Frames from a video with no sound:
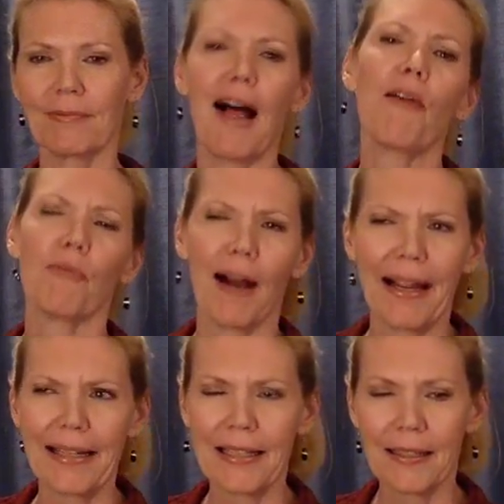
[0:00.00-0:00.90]
All
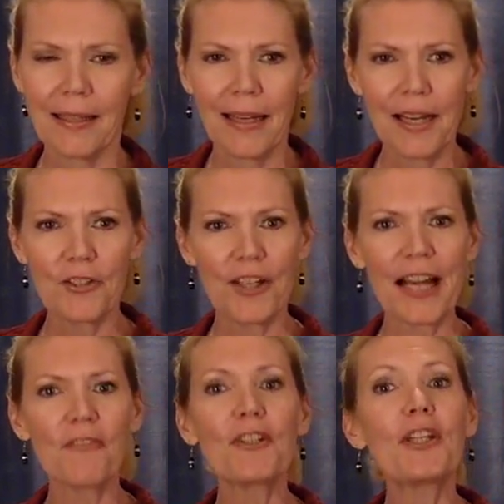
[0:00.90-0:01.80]
right.
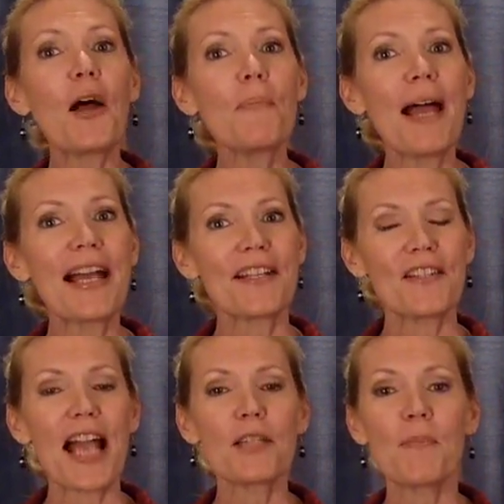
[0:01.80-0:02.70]
Jennifer Lopez
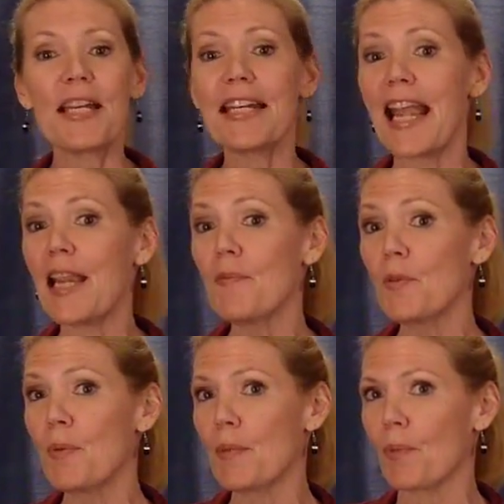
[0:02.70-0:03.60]
has been
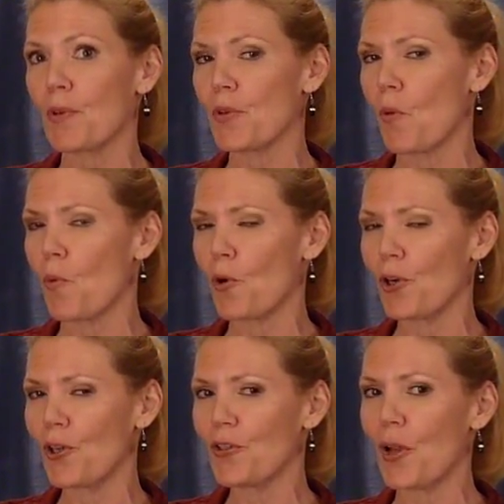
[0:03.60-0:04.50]
named people's
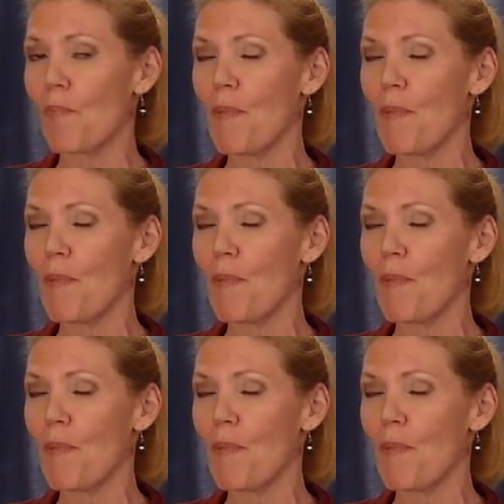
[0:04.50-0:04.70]
world's